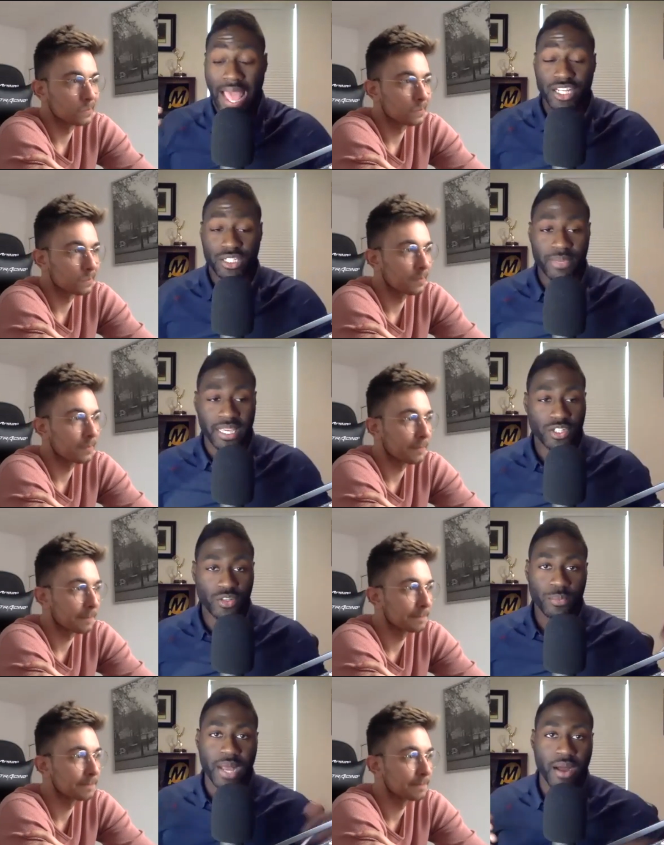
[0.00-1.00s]
Speaker 1: actually being a
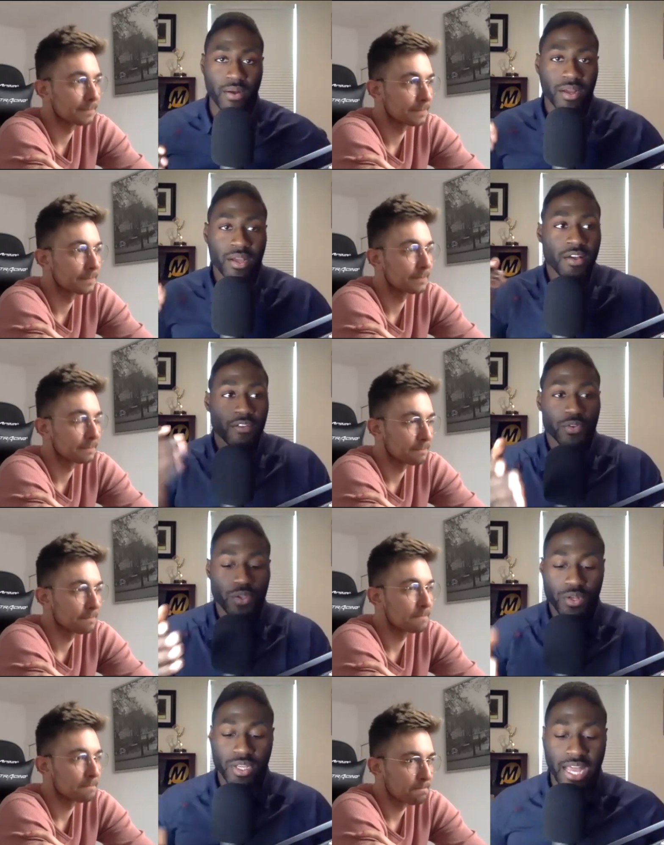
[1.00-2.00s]
superpower? For
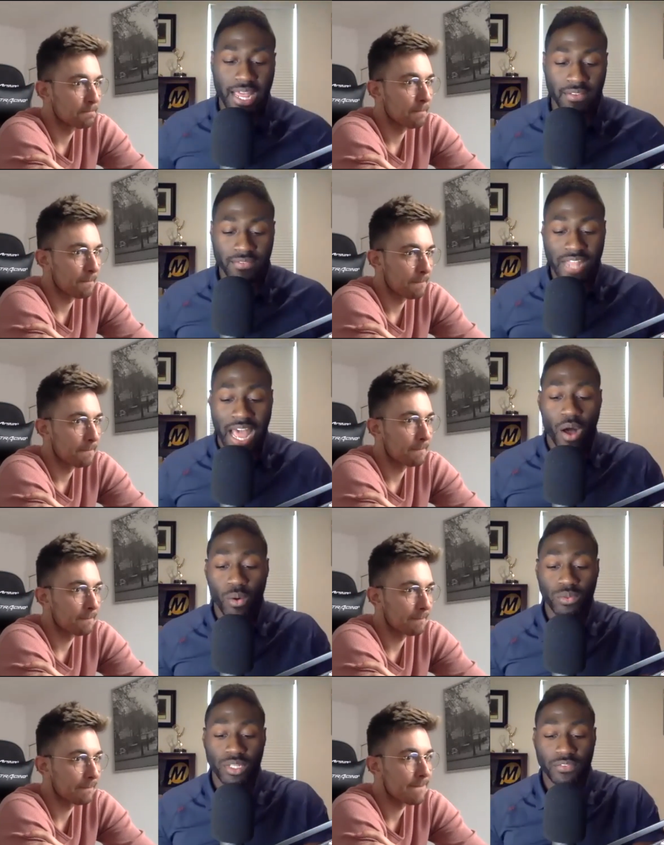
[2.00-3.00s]
you to kind of not
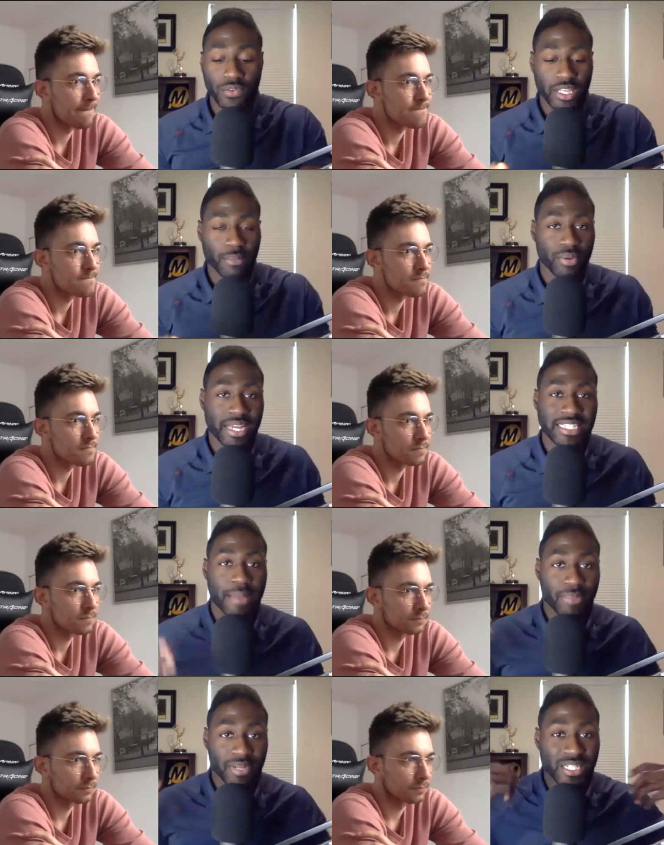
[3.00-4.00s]
only fully embrace that,
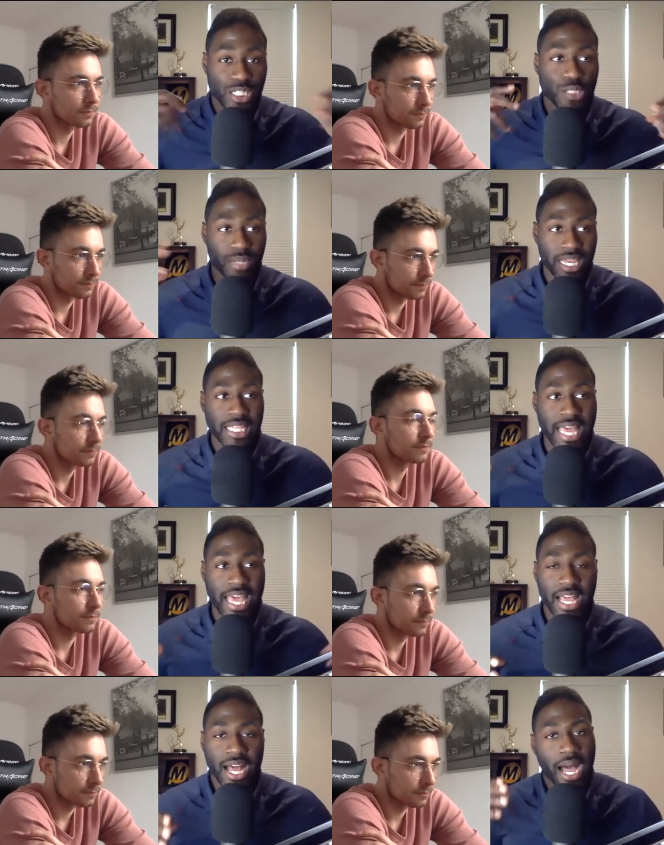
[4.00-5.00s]
but display that.
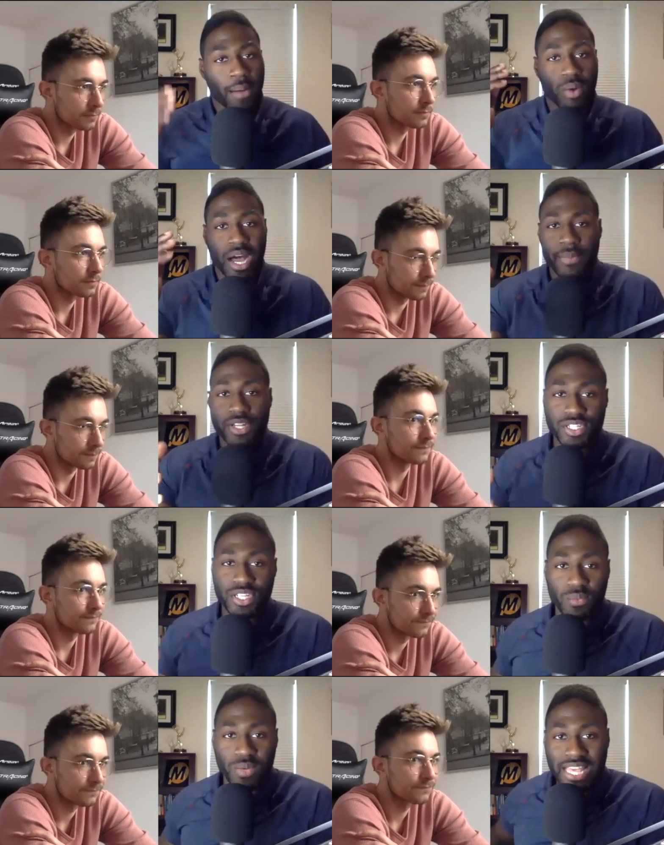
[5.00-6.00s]
I'm I'm mm-hmm. interested
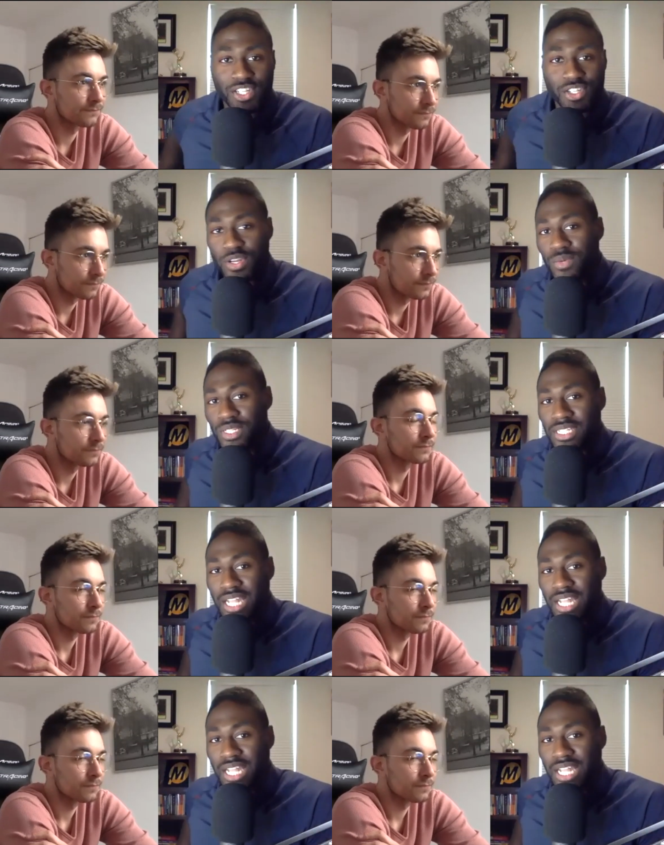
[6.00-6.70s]
in what that journey was